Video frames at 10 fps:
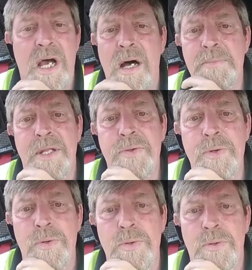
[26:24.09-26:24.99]
happening
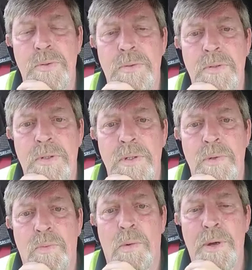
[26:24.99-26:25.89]
now
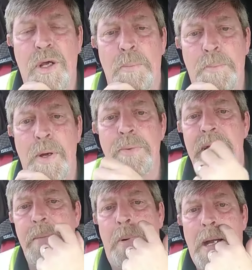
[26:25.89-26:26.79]
will be
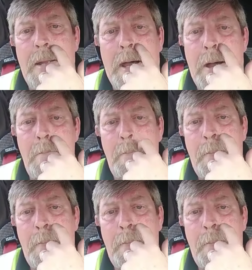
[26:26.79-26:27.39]
compounded by that.